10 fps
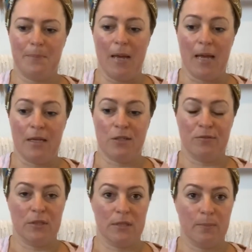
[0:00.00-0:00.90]
And I've
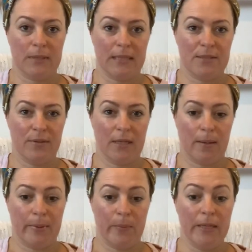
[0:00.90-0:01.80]
got some plans for the
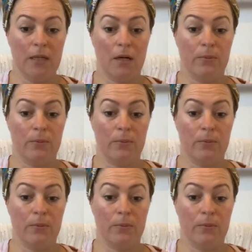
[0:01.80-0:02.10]
coming week. I